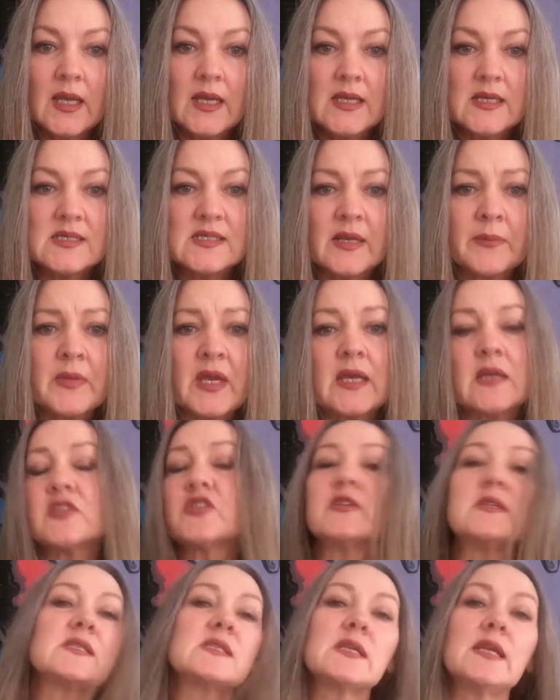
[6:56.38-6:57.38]
Some
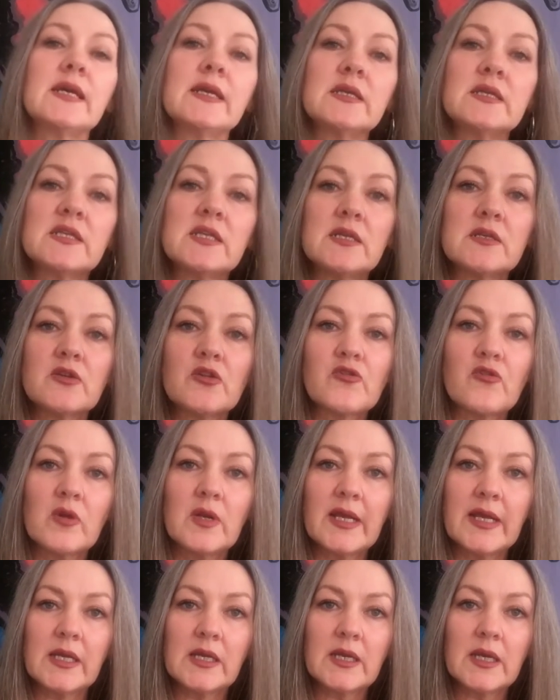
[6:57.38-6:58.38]
countries like India and Sri
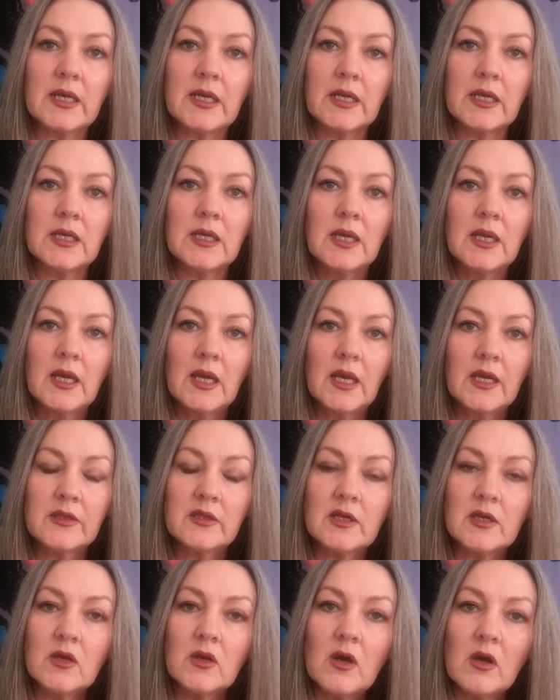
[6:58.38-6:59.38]
Lanka,
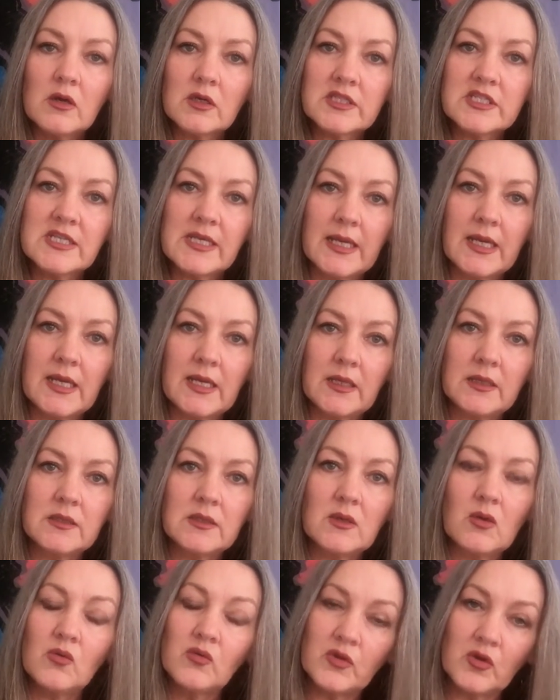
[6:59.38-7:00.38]
the
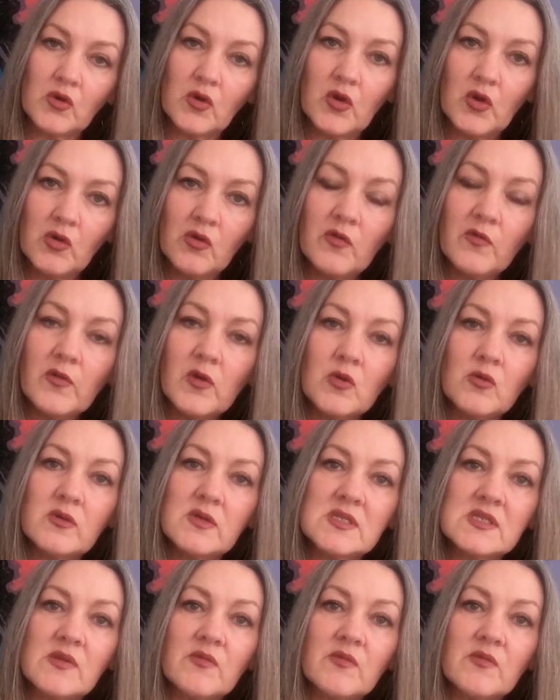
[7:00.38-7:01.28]
lockdown or the curfew is